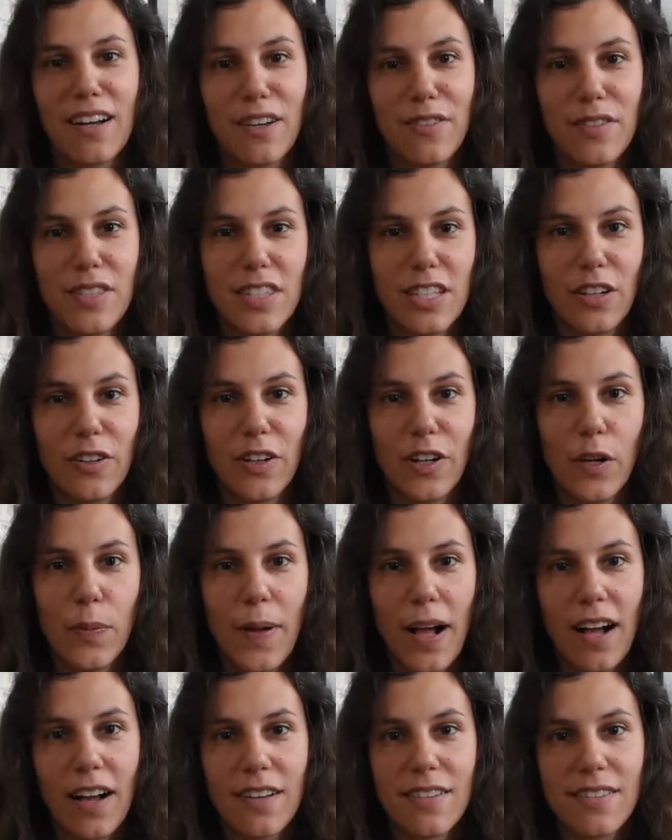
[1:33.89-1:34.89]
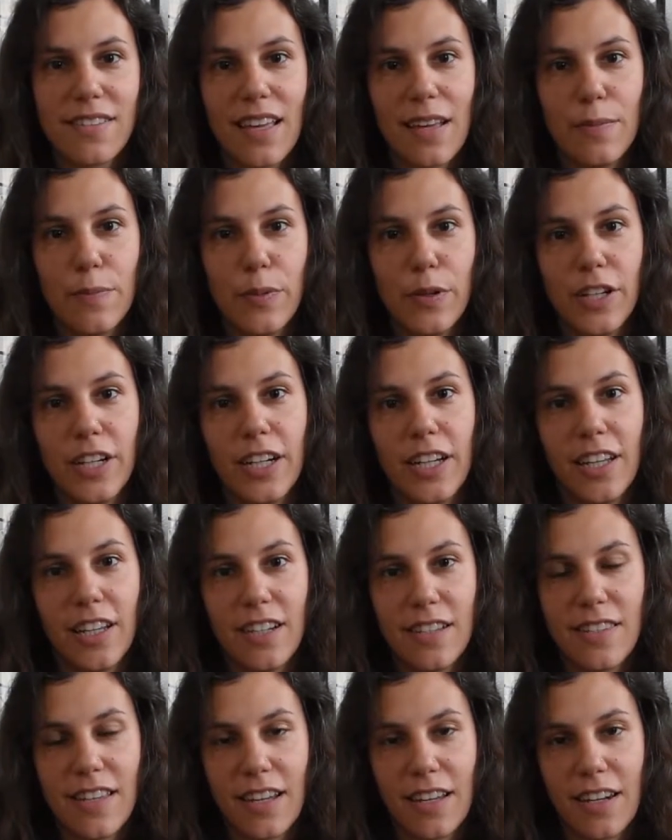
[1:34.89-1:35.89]
of a cereal box and put it in
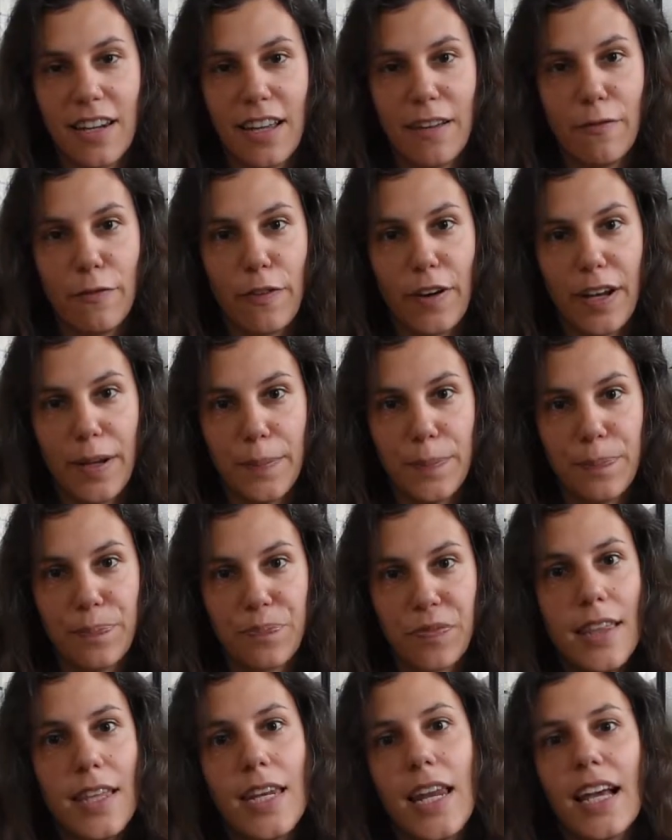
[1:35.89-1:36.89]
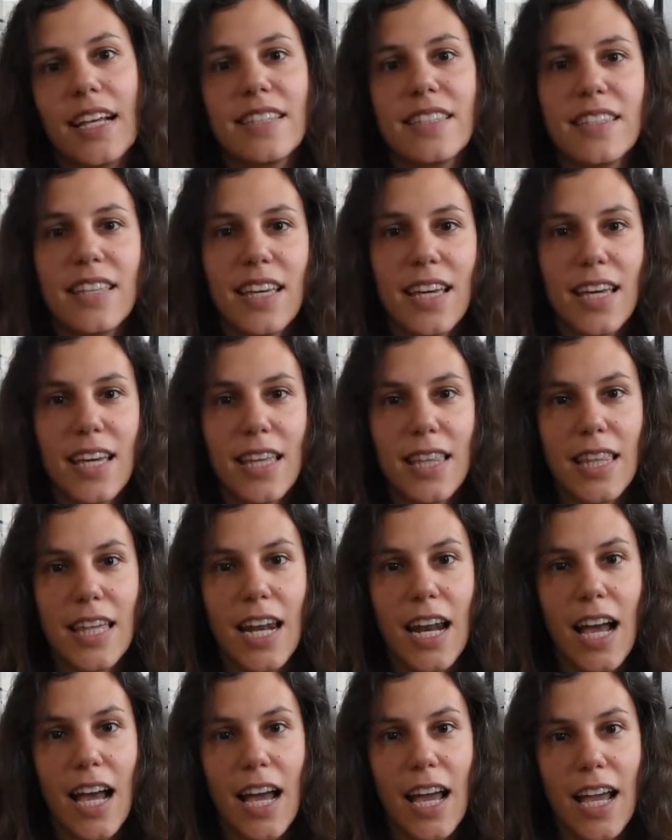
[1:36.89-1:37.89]
a secondhand frame. The next thing that
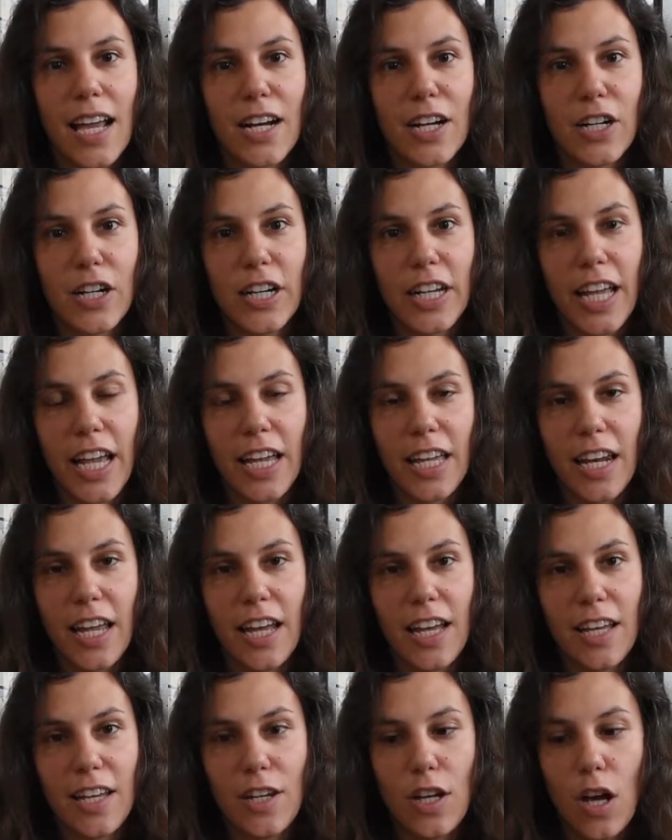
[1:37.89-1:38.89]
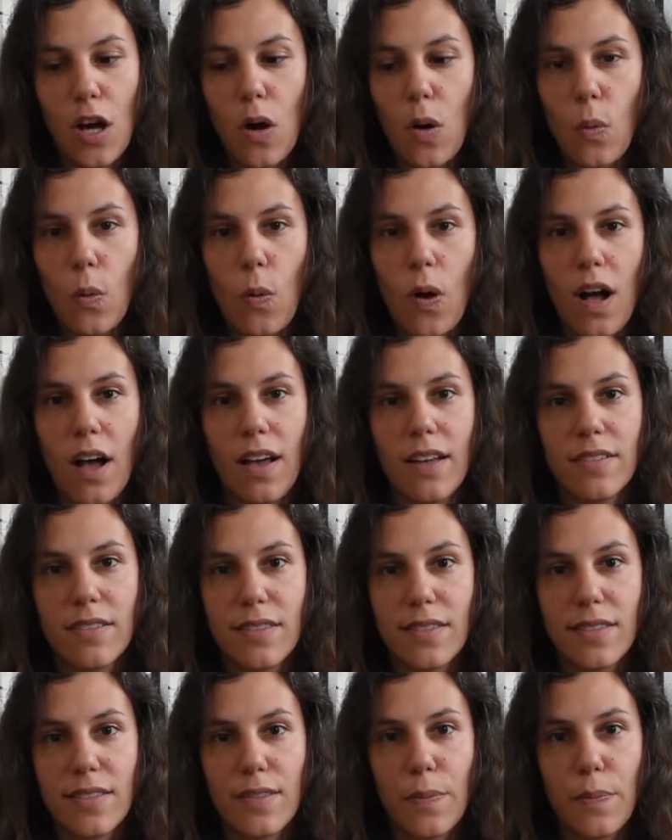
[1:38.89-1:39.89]
I created
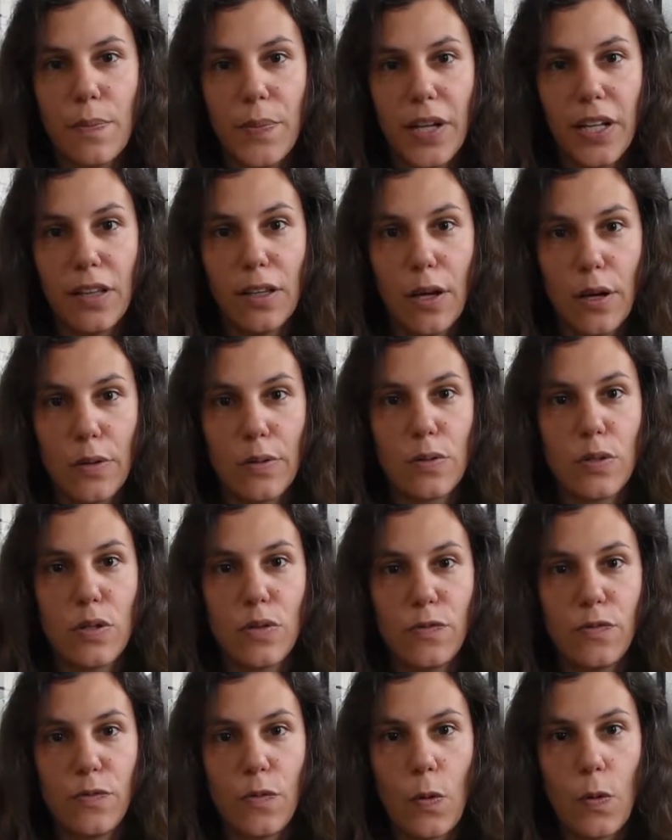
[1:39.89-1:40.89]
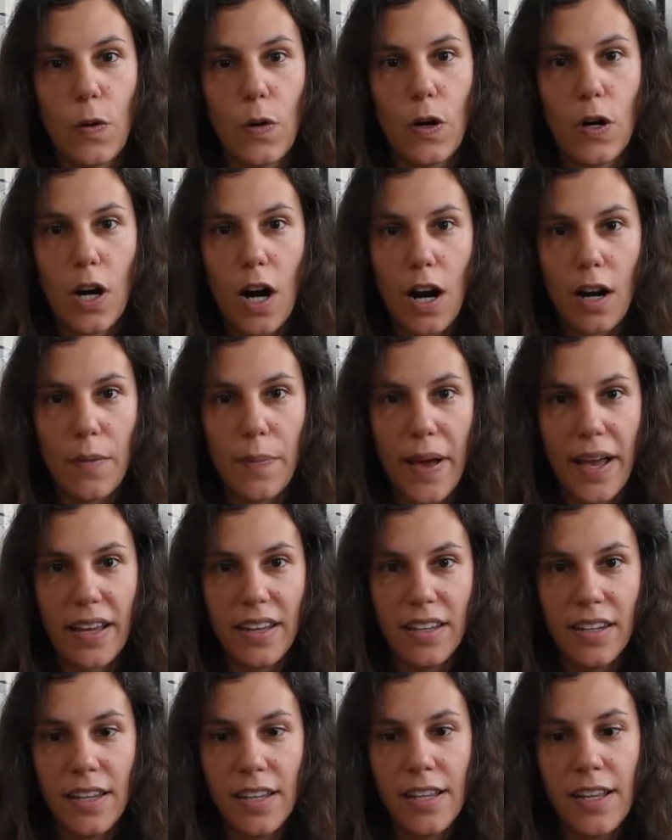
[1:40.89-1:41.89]
was pillows for our
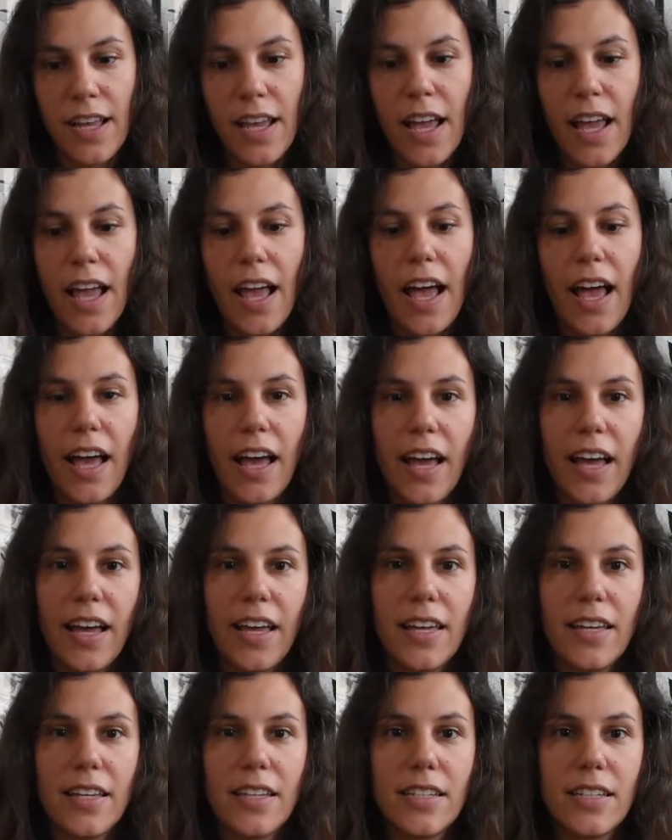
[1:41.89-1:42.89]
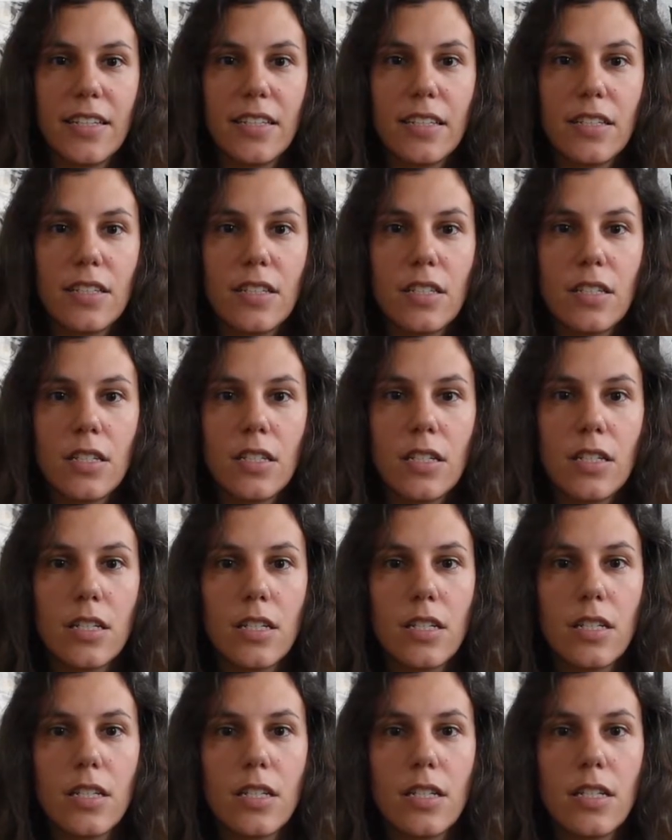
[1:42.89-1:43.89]
bed, and
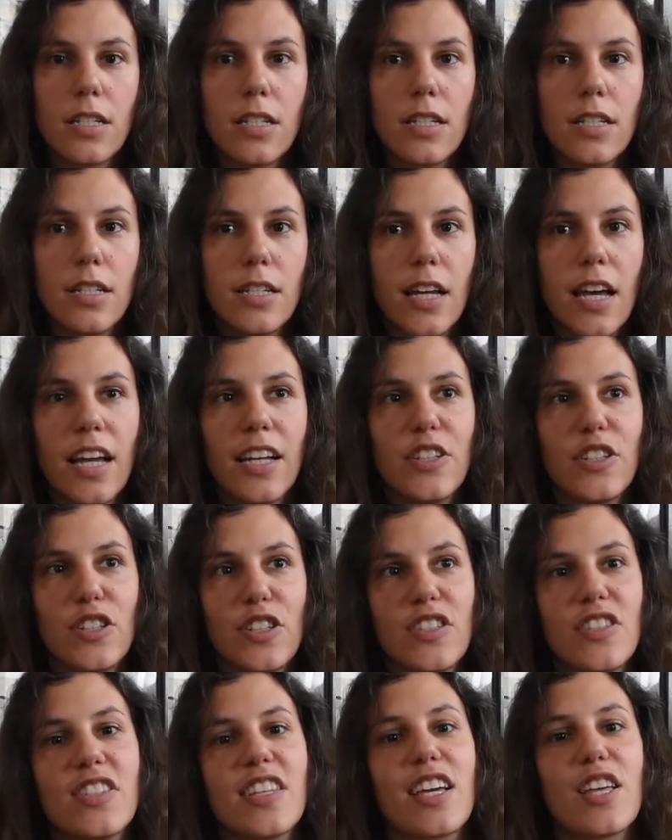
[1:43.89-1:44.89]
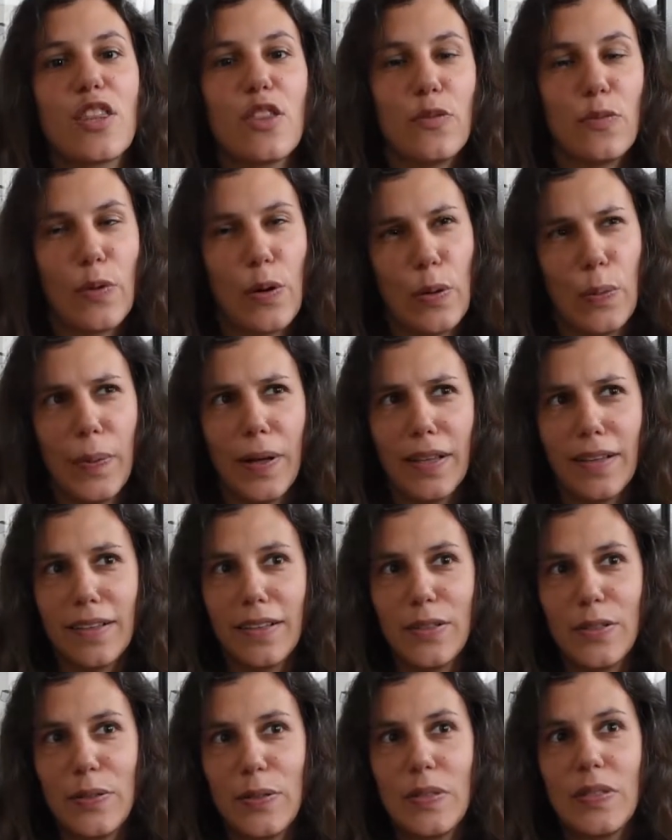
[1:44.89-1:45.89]
I should say throw
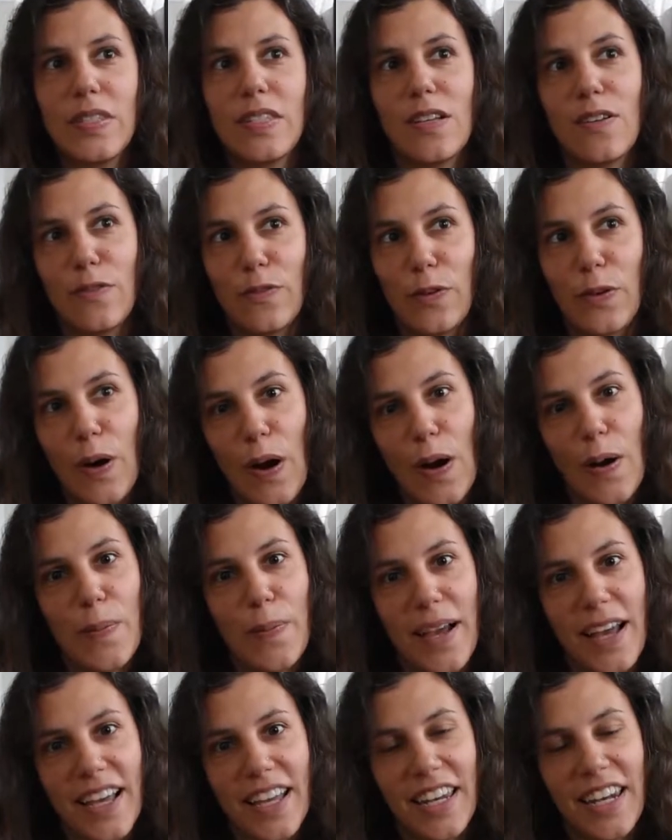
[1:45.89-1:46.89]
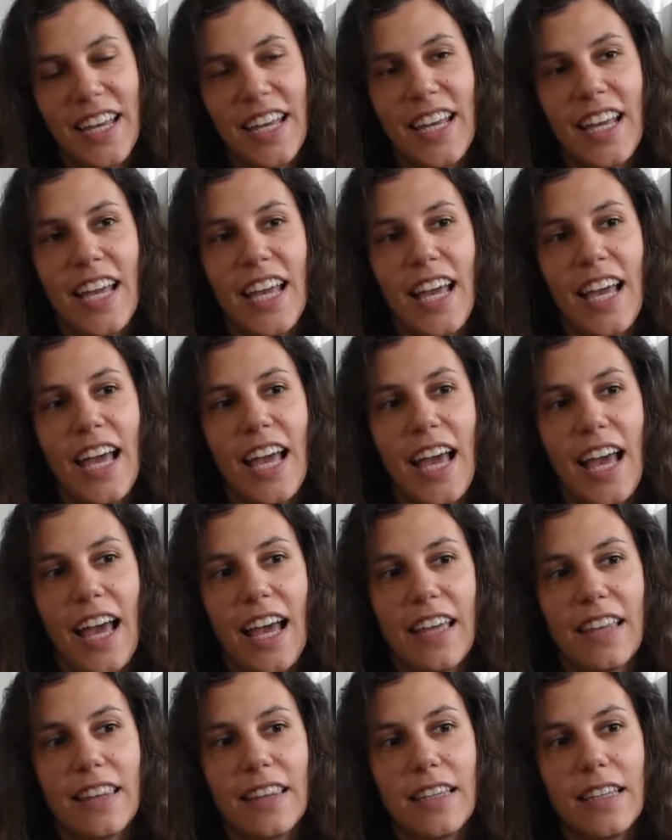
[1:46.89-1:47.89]
pillows for our bed.
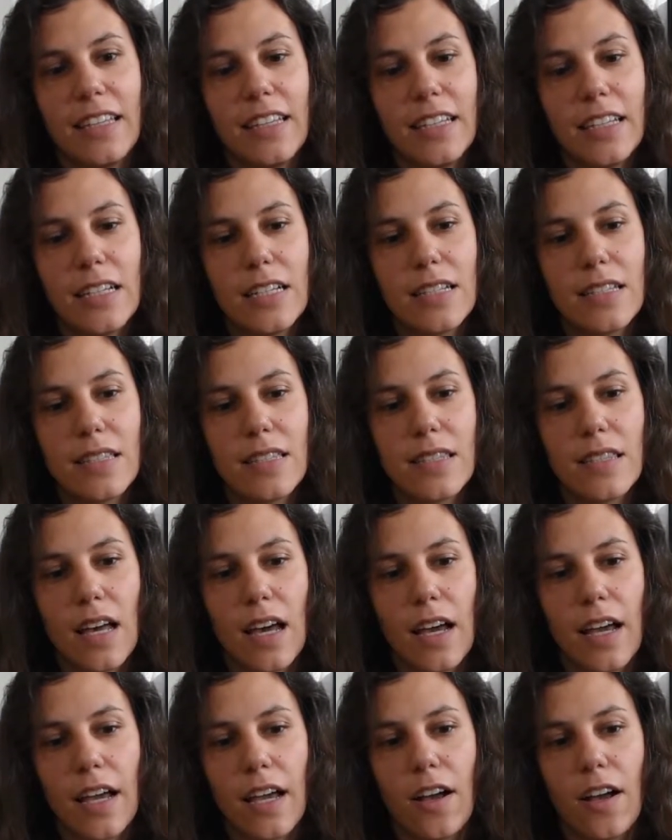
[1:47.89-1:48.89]
And these I